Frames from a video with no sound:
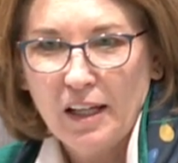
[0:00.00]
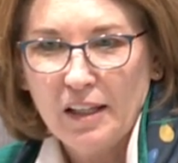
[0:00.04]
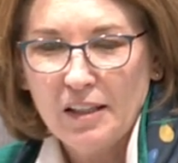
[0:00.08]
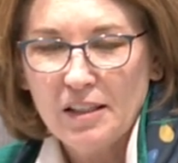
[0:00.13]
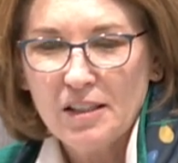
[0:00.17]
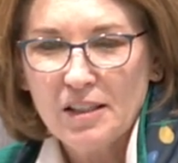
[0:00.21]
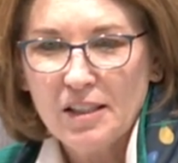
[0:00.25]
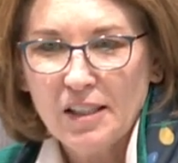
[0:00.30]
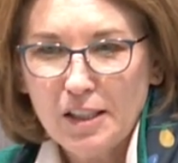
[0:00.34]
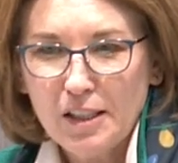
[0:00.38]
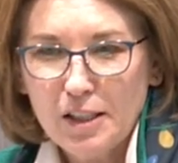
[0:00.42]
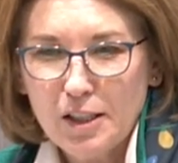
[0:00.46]

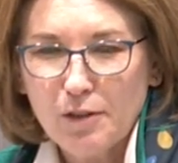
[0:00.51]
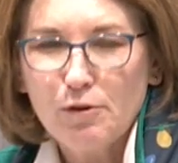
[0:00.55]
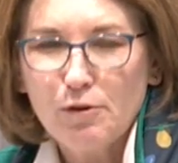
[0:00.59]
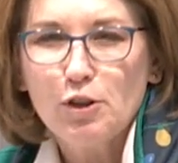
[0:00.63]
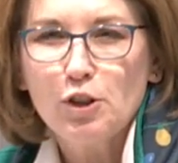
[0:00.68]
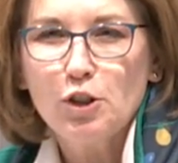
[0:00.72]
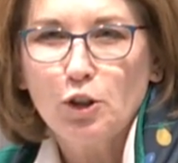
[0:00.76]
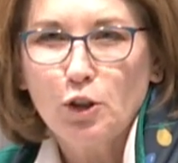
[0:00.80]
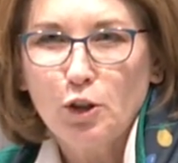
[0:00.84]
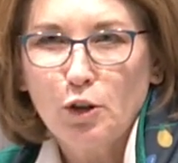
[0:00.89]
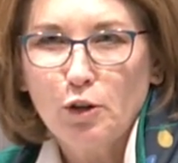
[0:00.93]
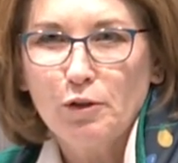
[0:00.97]
sense of
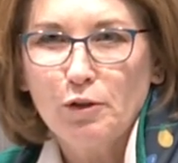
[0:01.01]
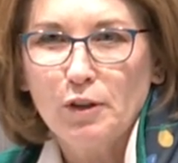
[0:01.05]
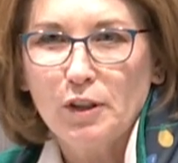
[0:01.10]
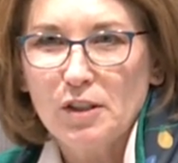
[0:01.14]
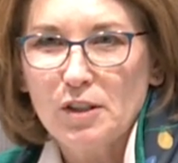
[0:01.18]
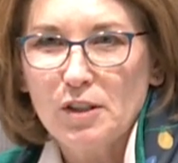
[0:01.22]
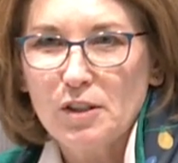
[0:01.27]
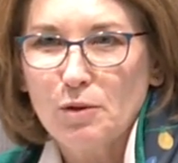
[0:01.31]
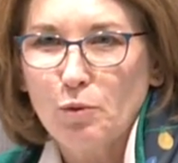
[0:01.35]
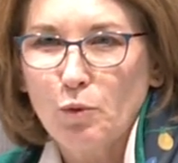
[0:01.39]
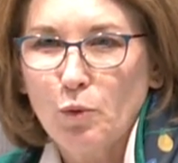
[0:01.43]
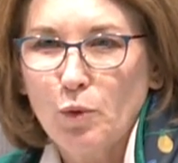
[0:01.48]

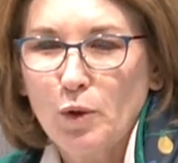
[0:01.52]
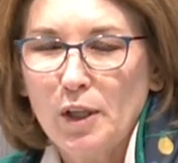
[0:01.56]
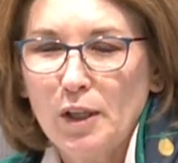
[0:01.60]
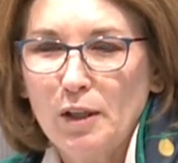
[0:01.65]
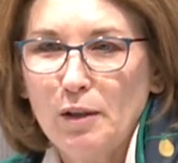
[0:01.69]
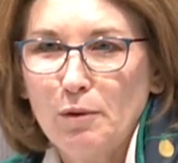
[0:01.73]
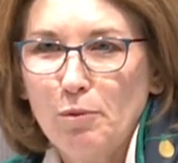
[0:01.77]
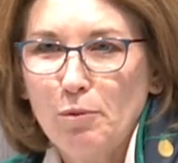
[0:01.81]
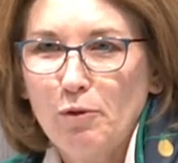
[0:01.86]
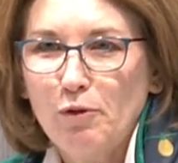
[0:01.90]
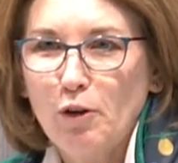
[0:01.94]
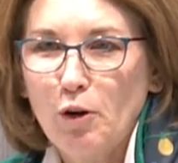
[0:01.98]
service
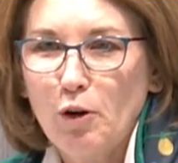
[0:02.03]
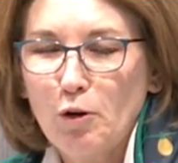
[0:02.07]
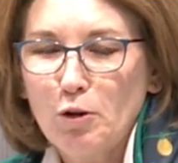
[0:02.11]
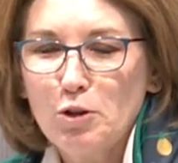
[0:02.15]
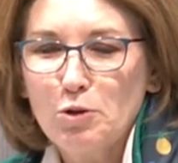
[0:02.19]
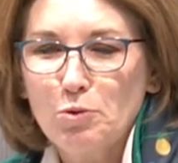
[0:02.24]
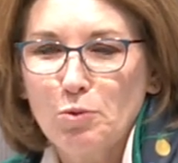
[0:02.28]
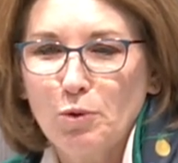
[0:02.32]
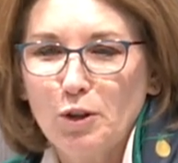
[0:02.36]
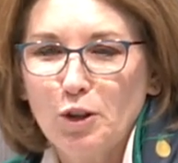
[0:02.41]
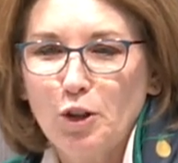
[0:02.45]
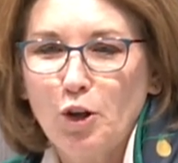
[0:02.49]
when
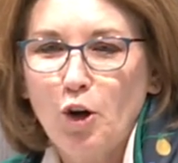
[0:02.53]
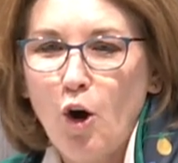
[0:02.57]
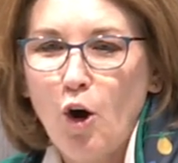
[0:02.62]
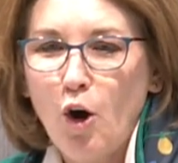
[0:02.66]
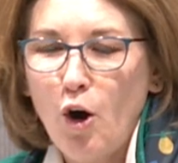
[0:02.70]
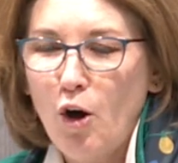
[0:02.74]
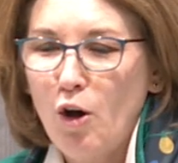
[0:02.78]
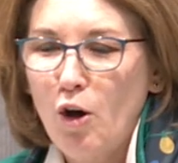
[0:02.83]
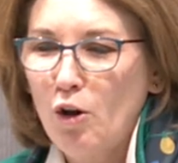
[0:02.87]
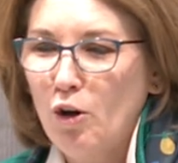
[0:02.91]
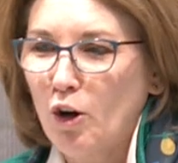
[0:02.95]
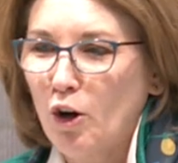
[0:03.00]
folks would
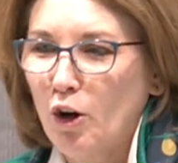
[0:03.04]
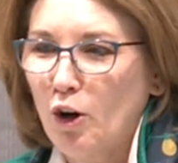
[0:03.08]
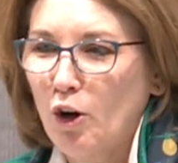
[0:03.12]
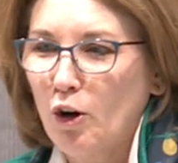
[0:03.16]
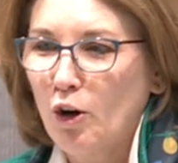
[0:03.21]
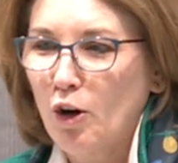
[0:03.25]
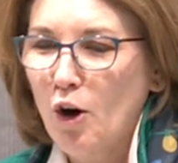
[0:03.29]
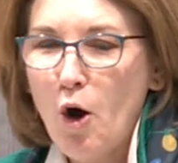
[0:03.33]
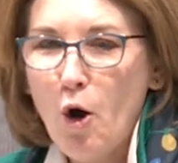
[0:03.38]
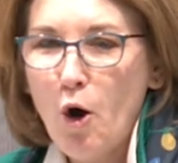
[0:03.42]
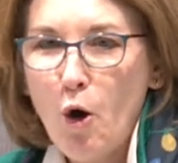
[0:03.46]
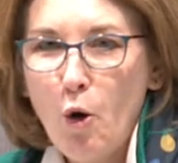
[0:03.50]
call
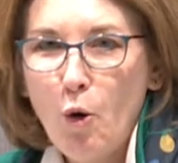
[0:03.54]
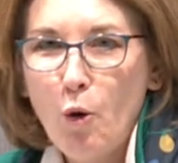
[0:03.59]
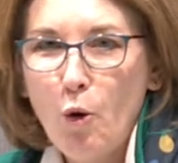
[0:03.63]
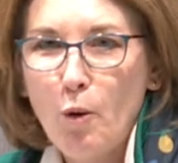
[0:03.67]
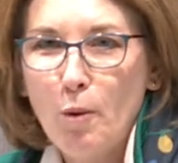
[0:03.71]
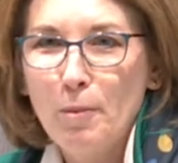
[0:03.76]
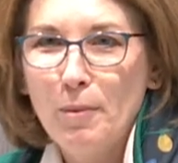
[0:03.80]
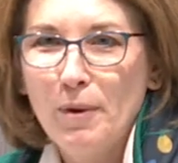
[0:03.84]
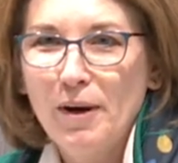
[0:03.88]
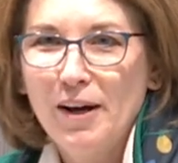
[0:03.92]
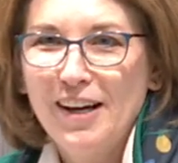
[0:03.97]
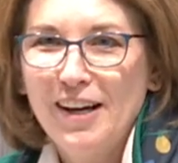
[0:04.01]
our
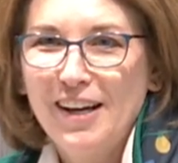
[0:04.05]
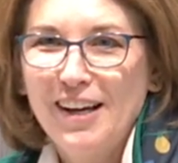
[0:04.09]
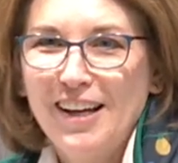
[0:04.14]
home